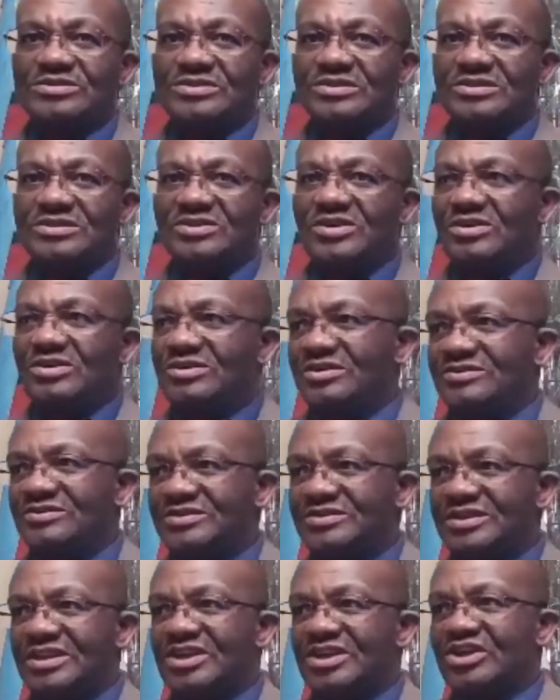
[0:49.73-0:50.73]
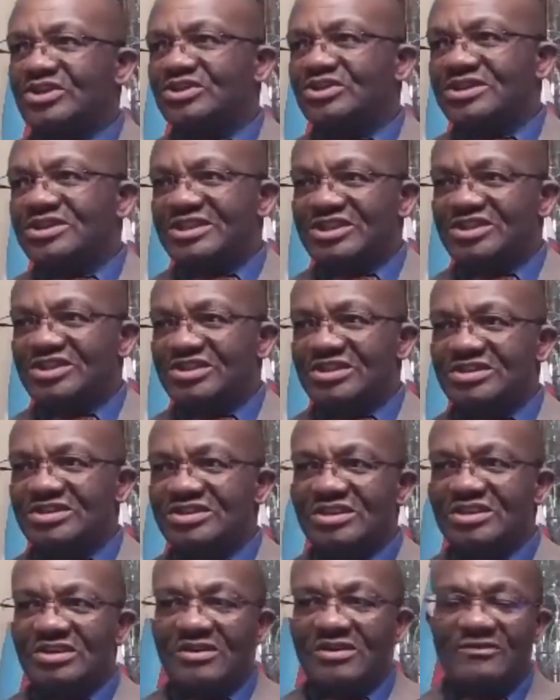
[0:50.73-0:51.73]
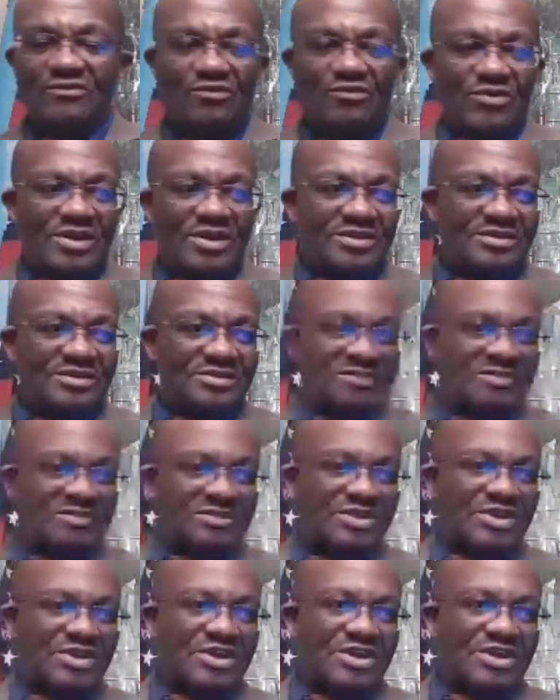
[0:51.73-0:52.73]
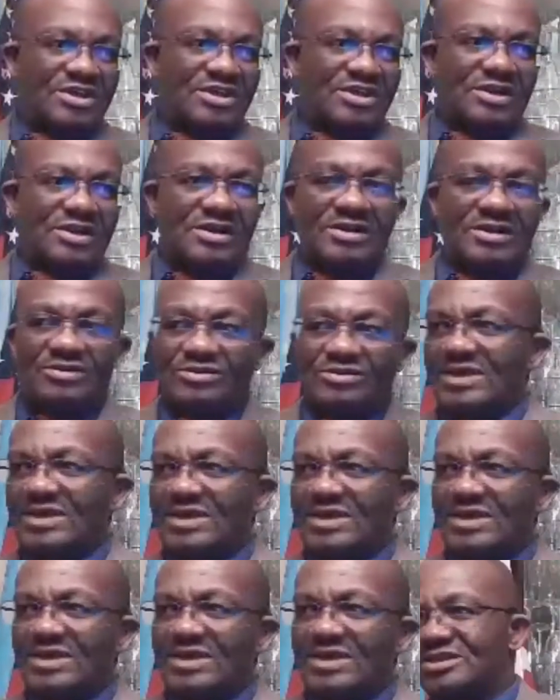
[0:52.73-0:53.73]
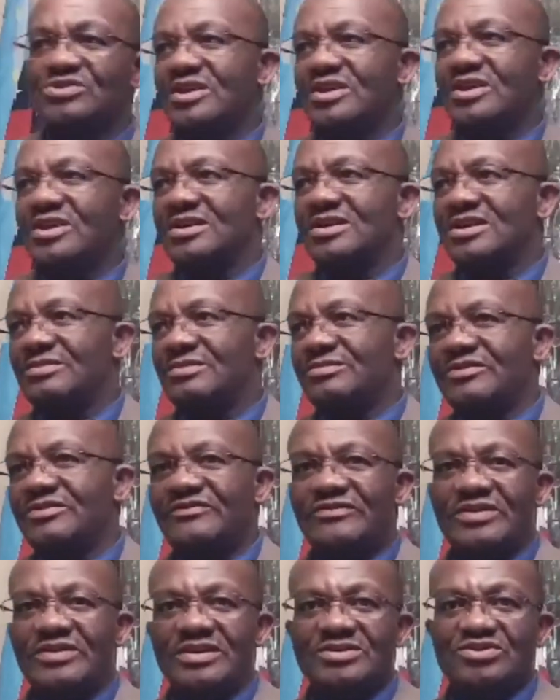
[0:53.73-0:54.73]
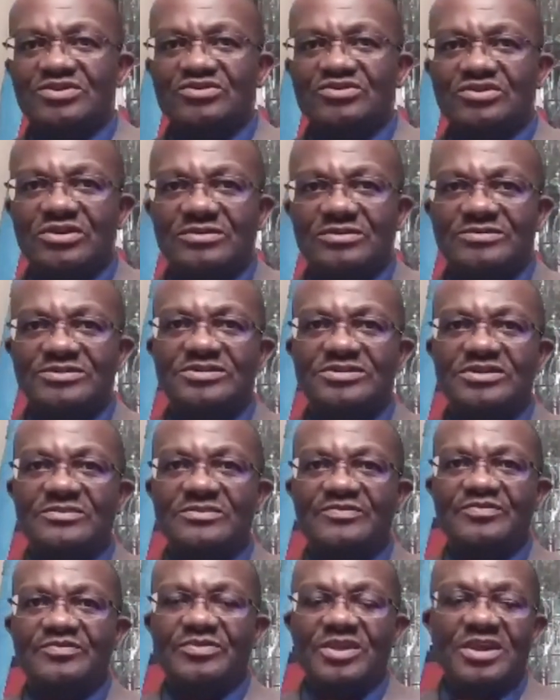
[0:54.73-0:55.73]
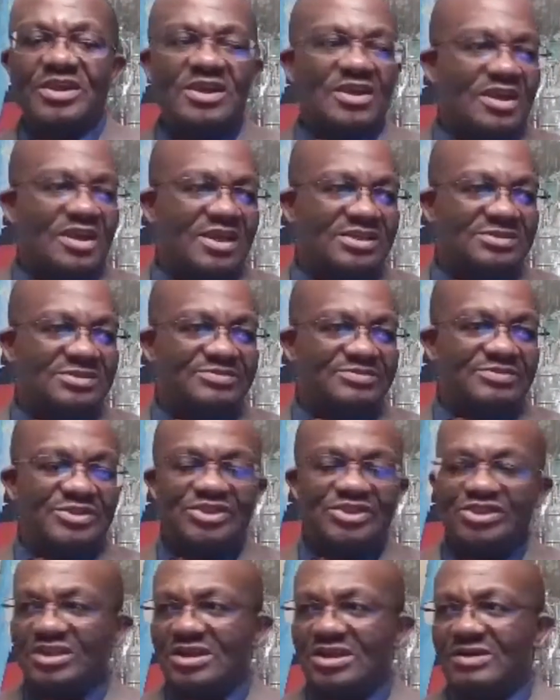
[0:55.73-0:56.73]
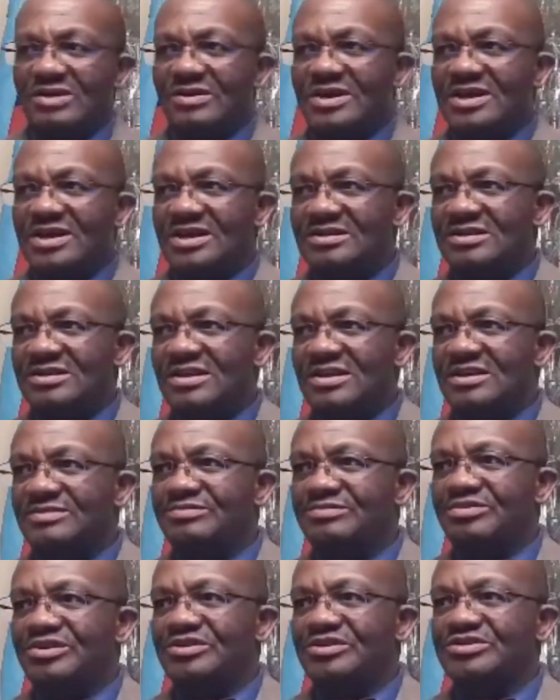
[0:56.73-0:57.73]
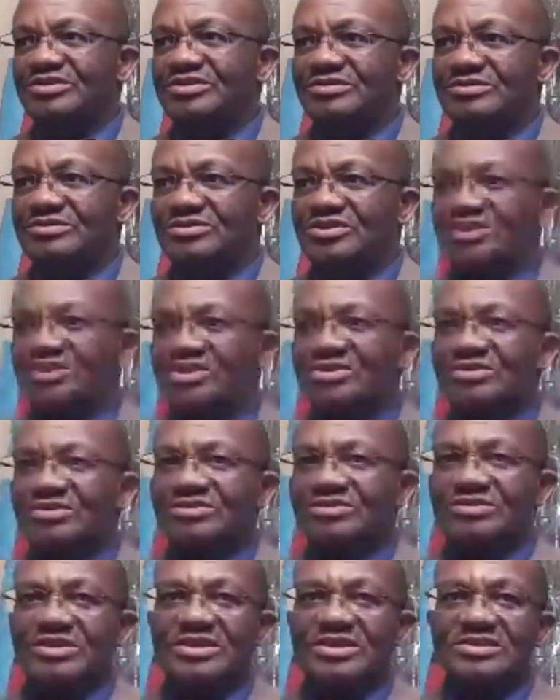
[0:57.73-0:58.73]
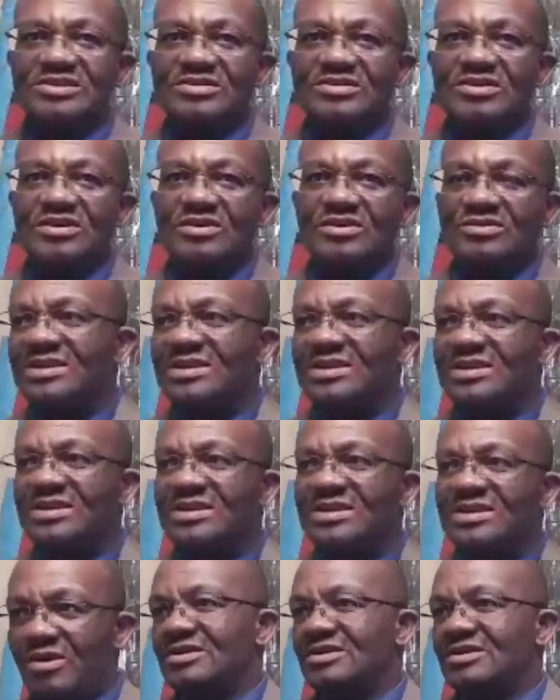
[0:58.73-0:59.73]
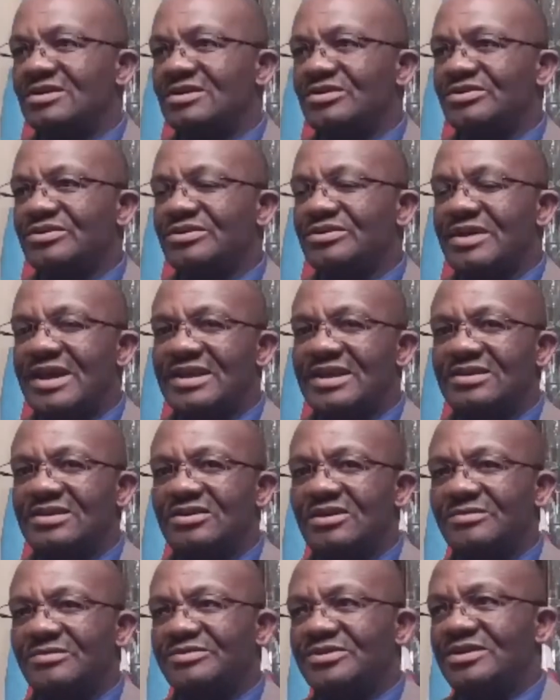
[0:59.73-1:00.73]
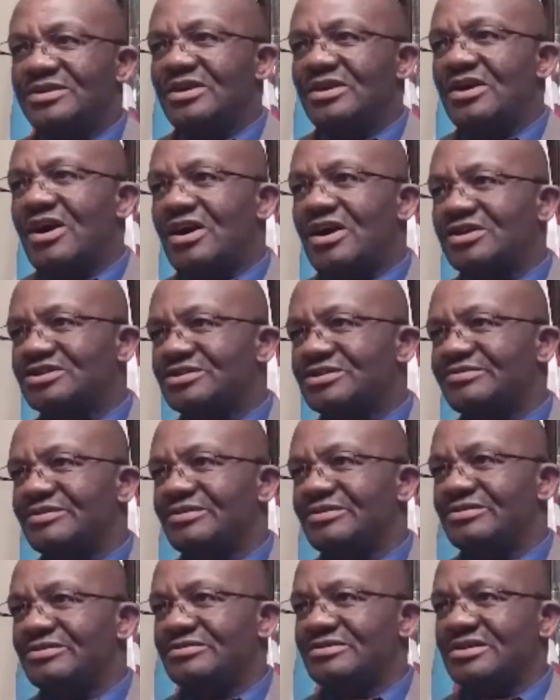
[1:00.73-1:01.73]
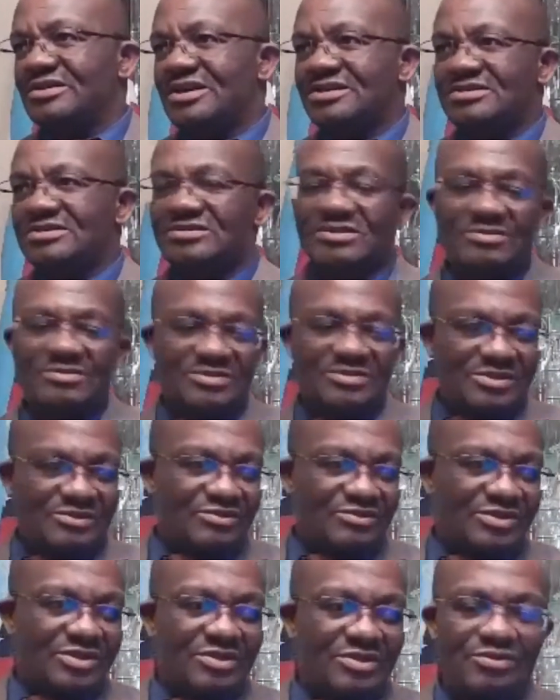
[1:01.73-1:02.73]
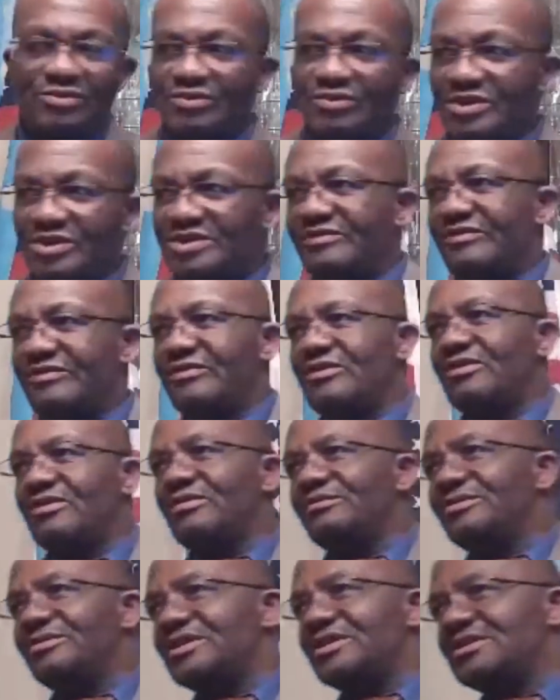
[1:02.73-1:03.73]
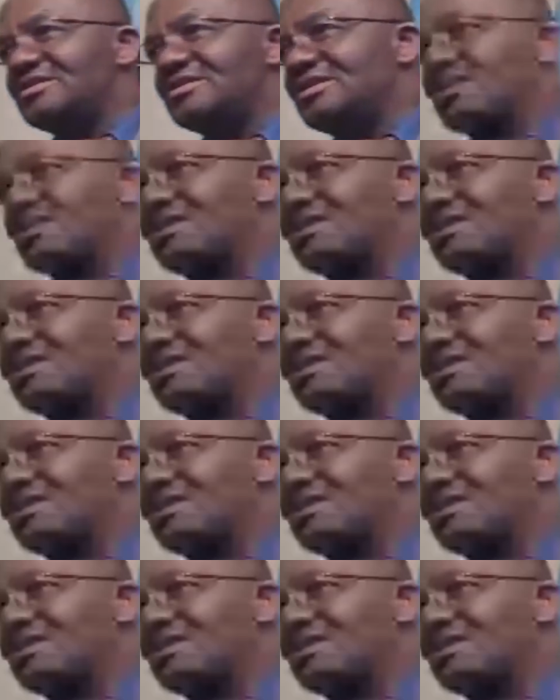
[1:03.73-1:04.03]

There's inconsistency of weather. Weather can be very troublesome, especially our elderly person, children. You want to keep. You could end up in the hospital. That's something we don't wish for, but.